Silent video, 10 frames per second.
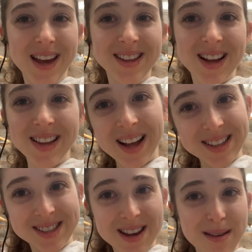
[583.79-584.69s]
hate that
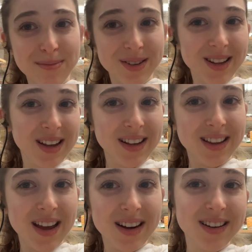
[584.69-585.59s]
last step with like
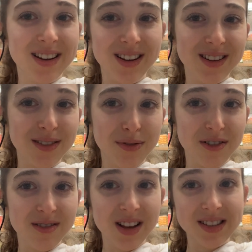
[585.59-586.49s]
the editing and the
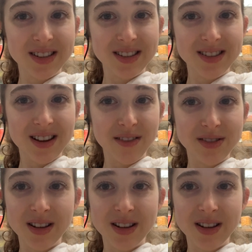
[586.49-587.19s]
formalizing and stuff.